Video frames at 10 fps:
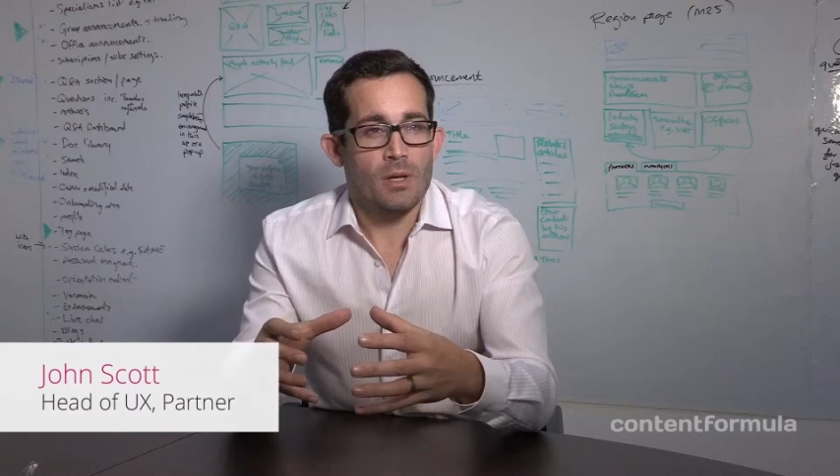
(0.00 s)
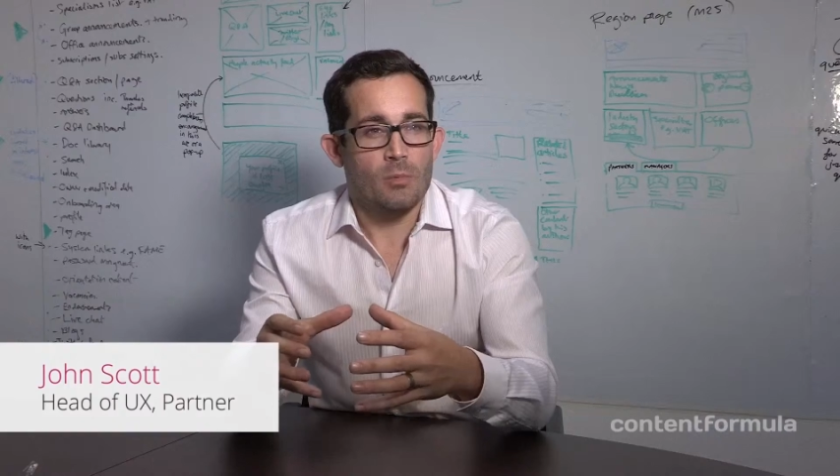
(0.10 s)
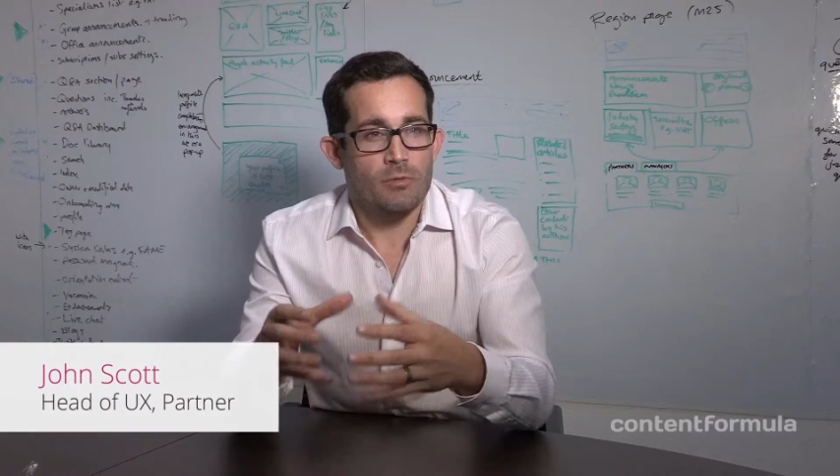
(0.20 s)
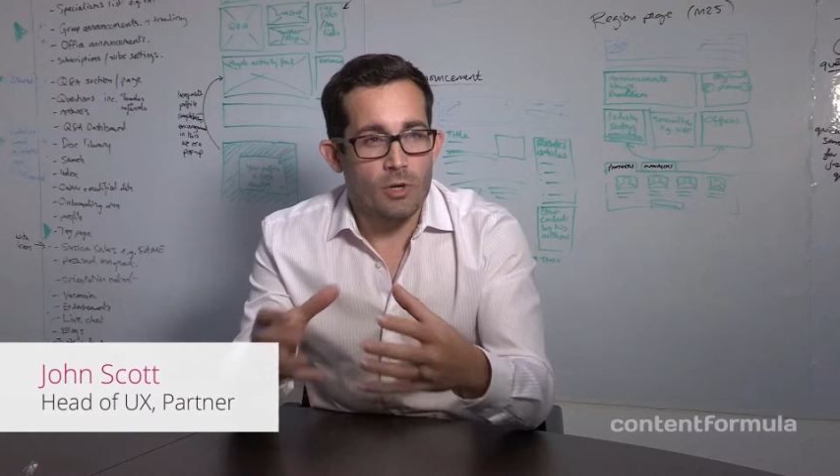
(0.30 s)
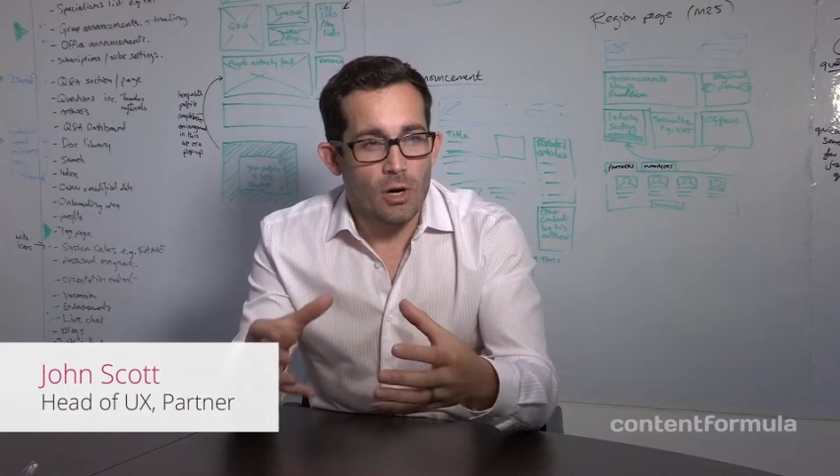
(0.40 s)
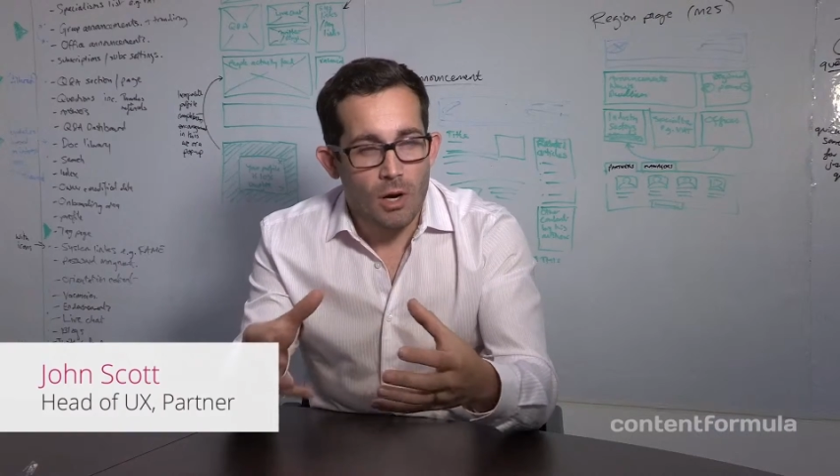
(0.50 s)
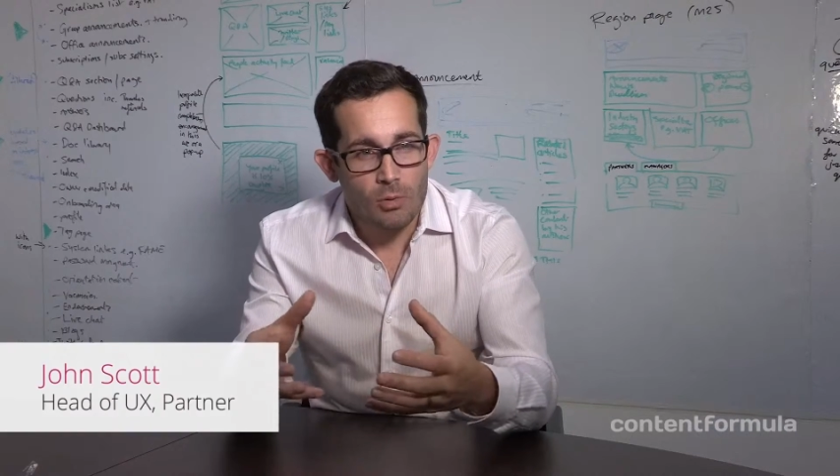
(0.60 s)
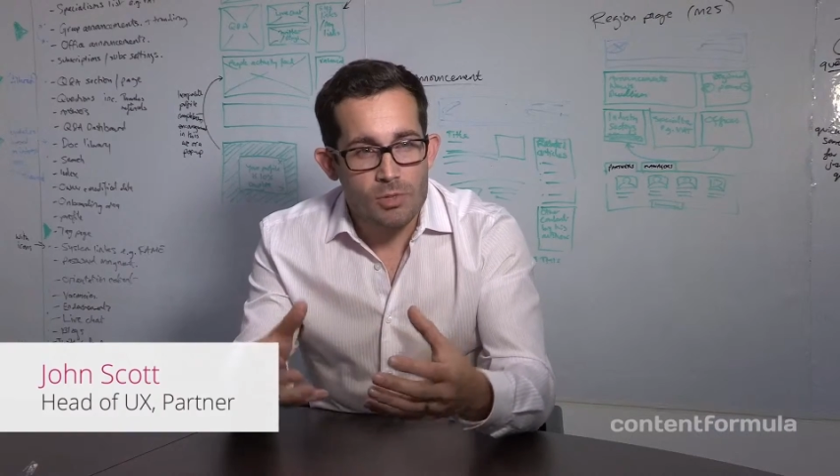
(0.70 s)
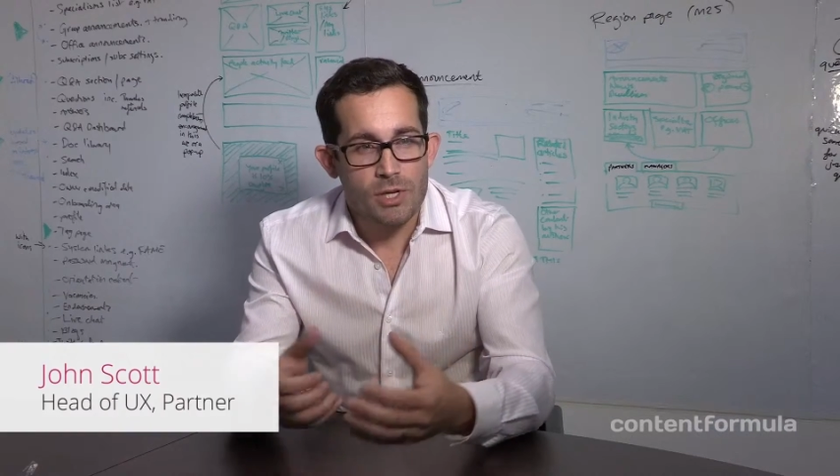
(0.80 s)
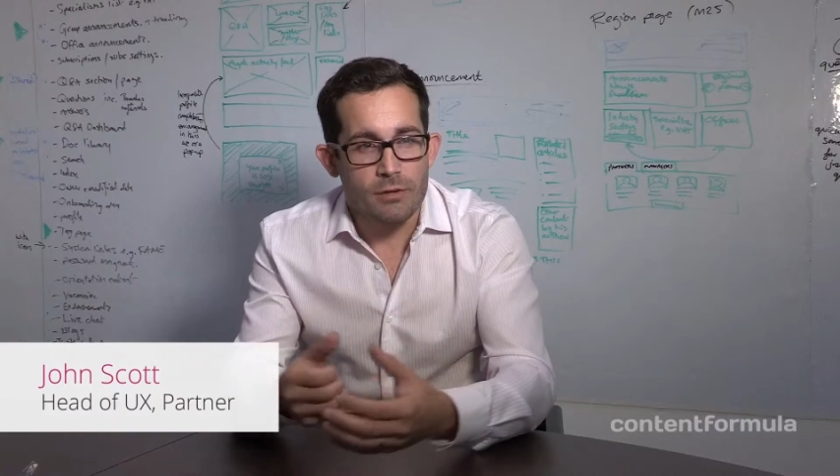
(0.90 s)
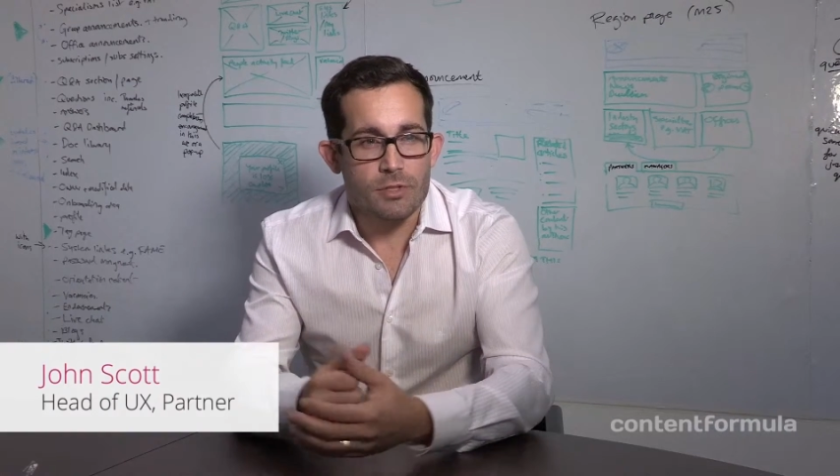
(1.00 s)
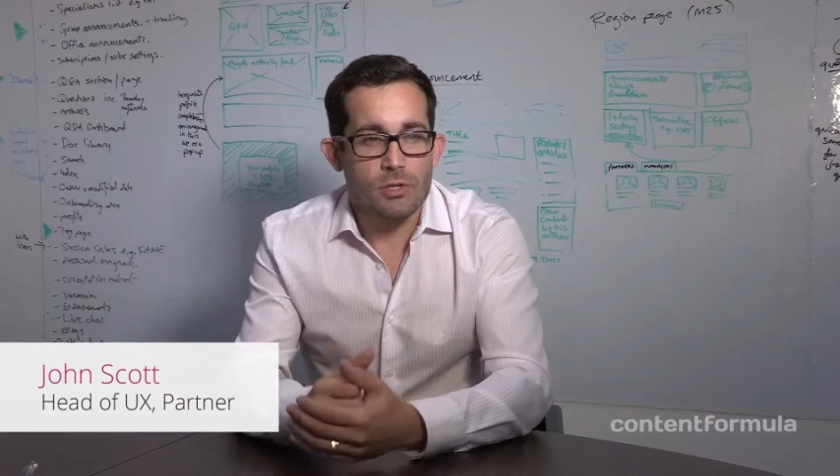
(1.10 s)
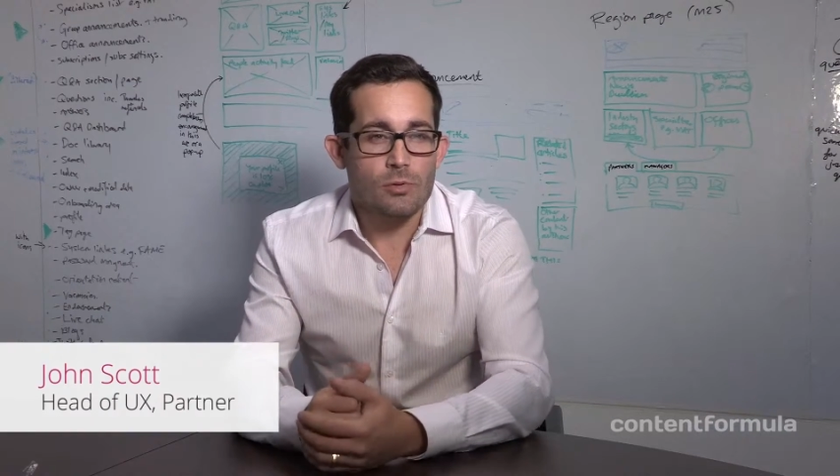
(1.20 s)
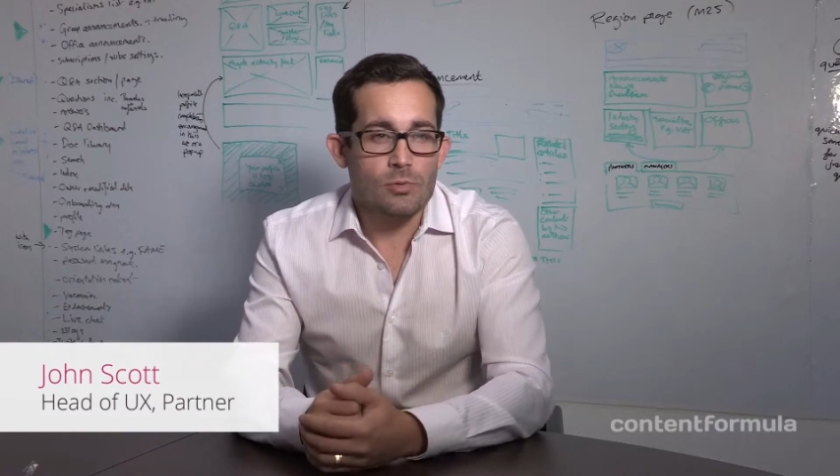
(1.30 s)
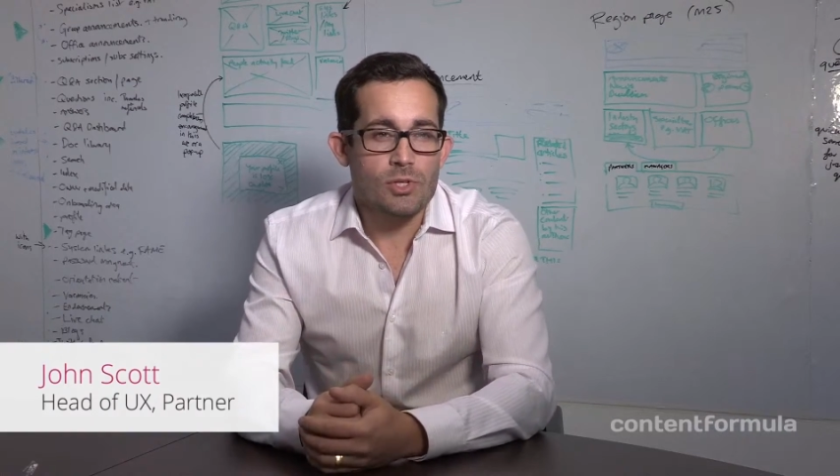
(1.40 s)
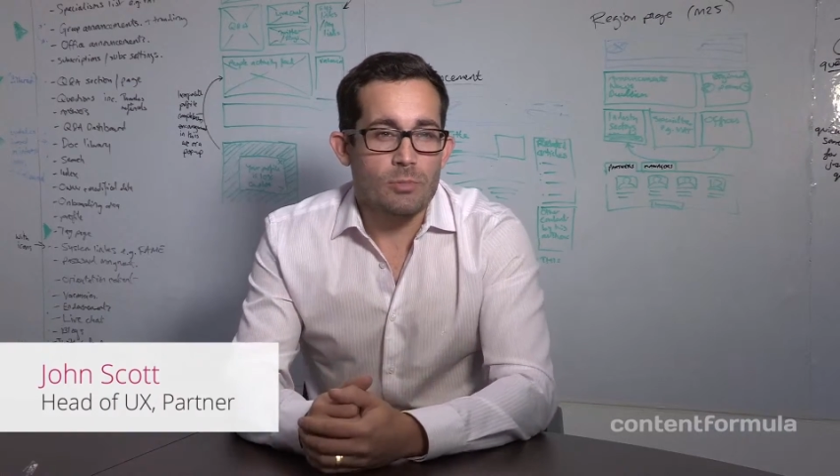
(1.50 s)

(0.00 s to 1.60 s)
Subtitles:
We've got a whole set of tools